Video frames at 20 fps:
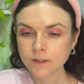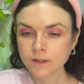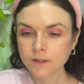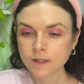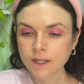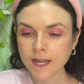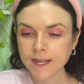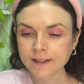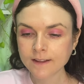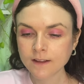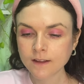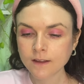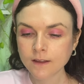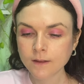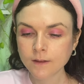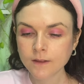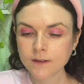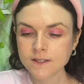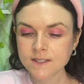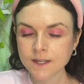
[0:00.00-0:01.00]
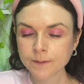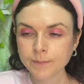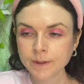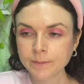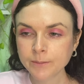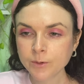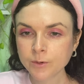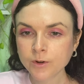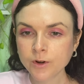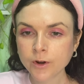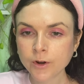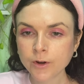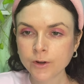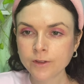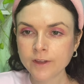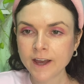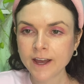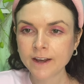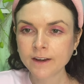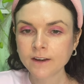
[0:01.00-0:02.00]
like some people know
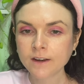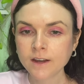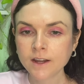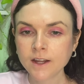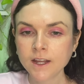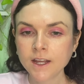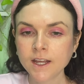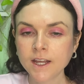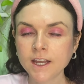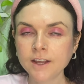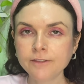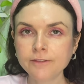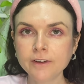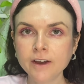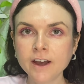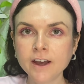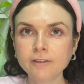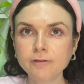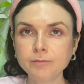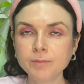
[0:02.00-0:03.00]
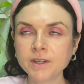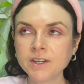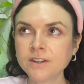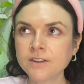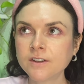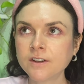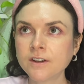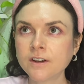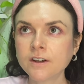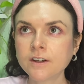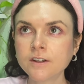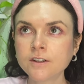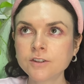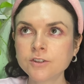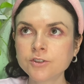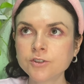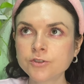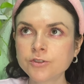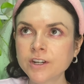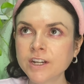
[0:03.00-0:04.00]
that if I've been
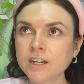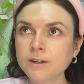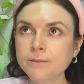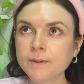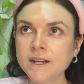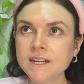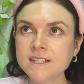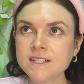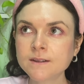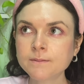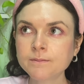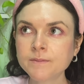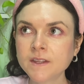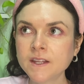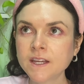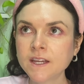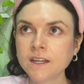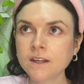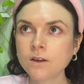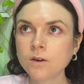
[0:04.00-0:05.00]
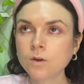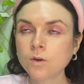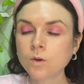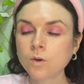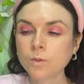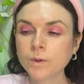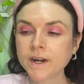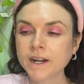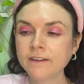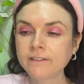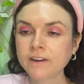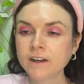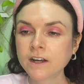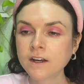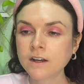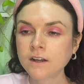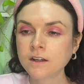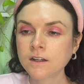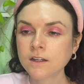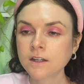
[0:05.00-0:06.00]
triggered by something or
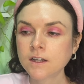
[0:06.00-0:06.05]
whatever,